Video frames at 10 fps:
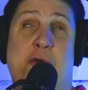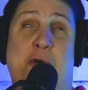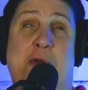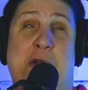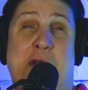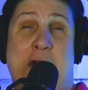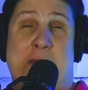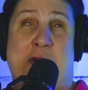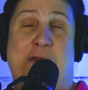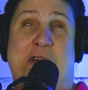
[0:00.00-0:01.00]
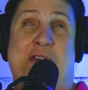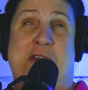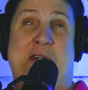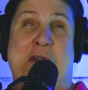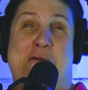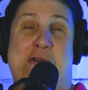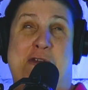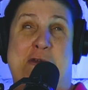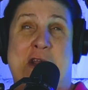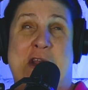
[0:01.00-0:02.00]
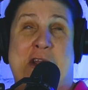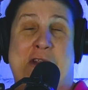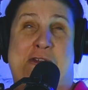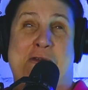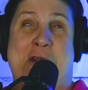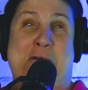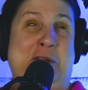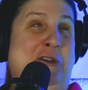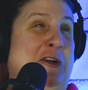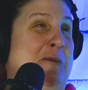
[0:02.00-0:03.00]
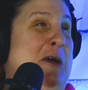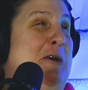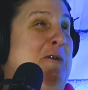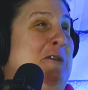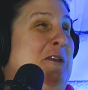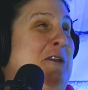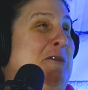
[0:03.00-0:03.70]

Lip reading: Cool. Perfect. All right. Well, so now we're going to talk about,